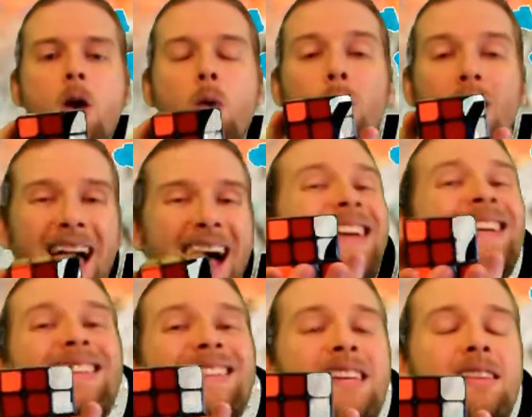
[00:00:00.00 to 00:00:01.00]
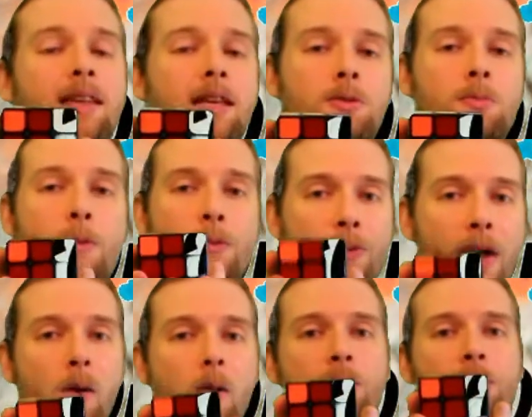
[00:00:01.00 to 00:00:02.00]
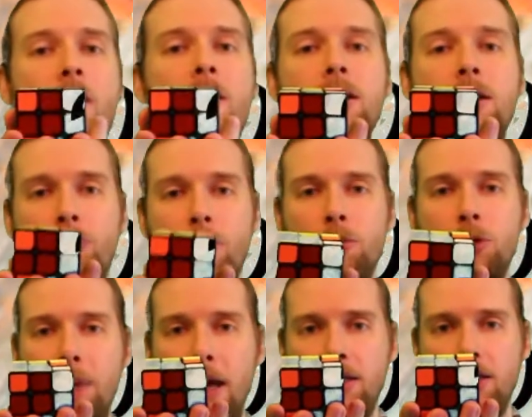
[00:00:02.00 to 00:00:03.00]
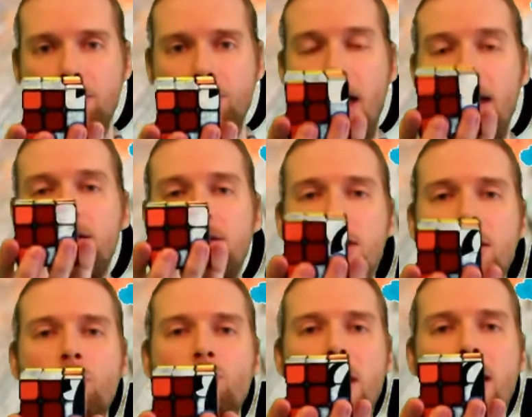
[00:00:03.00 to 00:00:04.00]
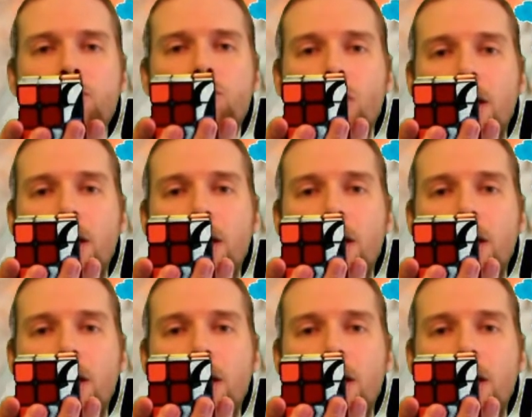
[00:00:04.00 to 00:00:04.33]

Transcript: Well, I see things from a very different perspective. I see red,